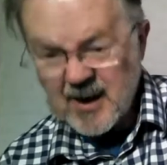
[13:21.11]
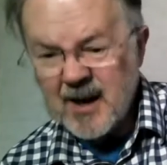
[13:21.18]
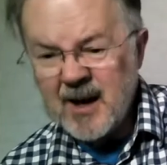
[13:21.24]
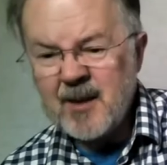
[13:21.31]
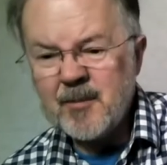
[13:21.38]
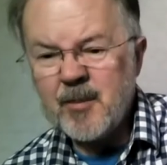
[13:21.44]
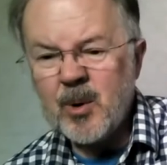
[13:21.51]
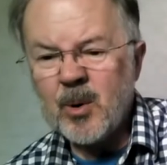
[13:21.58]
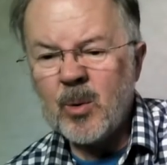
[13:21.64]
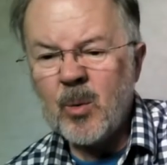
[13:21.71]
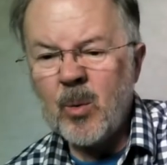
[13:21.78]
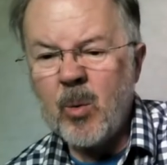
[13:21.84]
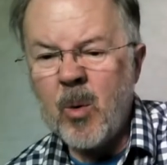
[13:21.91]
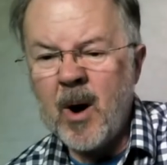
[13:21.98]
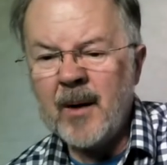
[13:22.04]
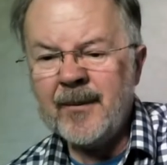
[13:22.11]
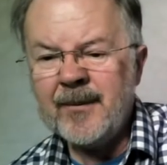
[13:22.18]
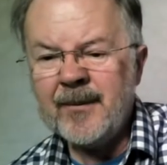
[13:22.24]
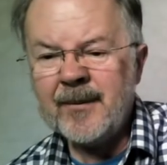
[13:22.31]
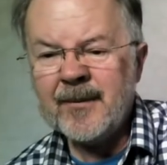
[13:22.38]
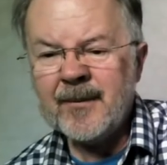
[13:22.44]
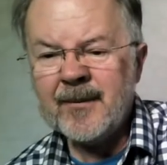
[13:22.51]
input 1
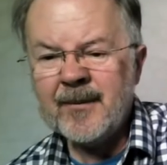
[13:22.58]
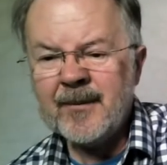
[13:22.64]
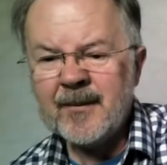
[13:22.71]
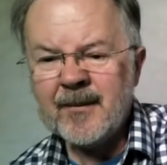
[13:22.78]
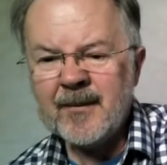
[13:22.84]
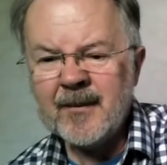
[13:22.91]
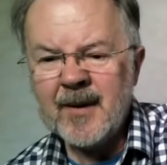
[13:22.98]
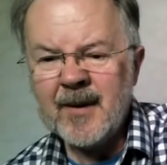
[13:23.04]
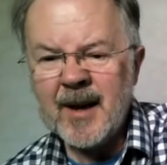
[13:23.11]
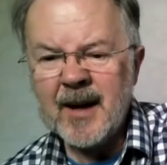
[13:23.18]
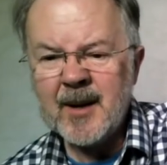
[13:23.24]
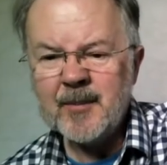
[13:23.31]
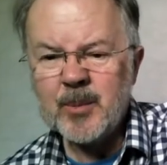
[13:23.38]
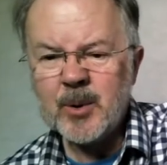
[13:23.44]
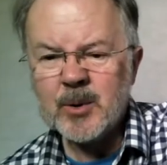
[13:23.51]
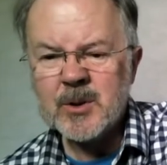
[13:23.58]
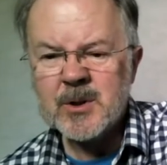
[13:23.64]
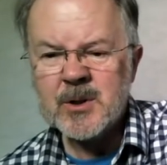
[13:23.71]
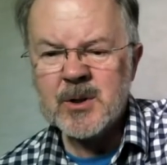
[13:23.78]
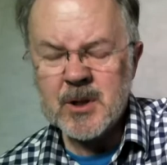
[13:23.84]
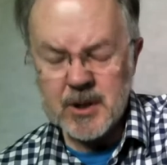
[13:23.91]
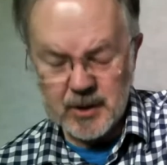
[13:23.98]
and input
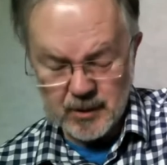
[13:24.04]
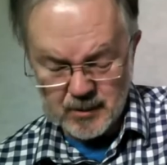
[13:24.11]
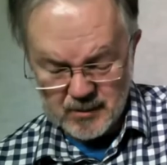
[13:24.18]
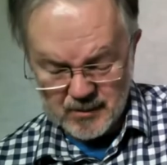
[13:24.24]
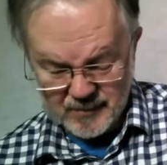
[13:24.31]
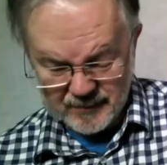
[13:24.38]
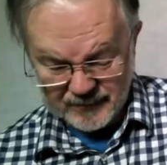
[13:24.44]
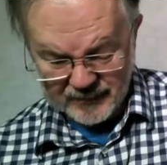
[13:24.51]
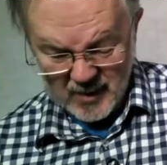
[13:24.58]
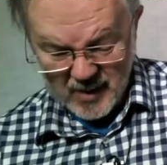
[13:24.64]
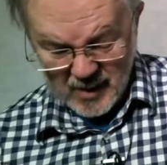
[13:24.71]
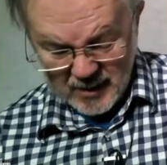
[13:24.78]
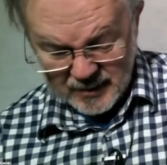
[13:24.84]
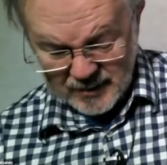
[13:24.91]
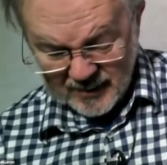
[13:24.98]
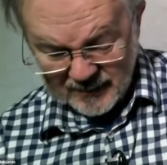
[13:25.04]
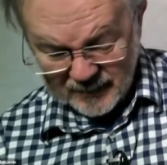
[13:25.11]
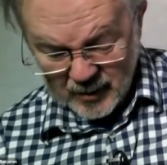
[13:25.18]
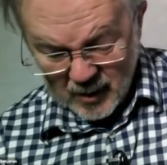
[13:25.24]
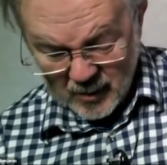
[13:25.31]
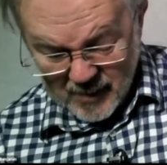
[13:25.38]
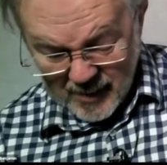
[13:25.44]
2. So I've
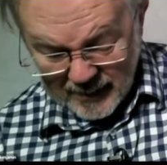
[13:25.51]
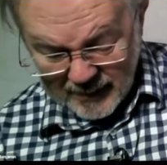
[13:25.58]
got my